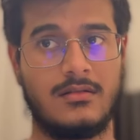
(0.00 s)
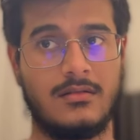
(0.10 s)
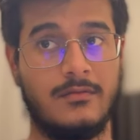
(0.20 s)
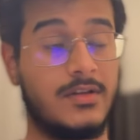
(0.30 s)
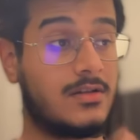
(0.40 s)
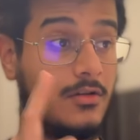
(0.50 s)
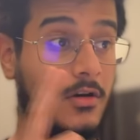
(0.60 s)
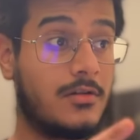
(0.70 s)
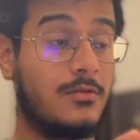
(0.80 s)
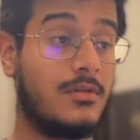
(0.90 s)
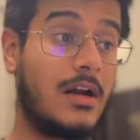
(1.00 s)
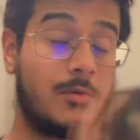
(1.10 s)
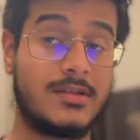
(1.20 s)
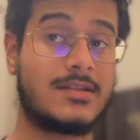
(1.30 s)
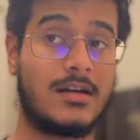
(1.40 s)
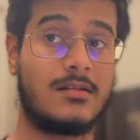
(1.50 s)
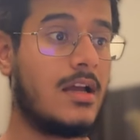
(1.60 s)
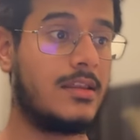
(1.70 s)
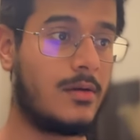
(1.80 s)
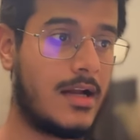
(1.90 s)
which Claude Code Router started.
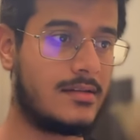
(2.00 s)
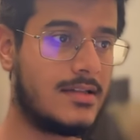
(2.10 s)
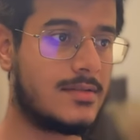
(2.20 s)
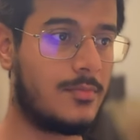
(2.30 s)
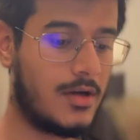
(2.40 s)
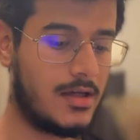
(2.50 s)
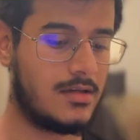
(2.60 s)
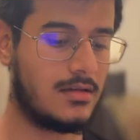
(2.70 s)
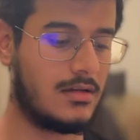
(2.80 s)
Now, at this point,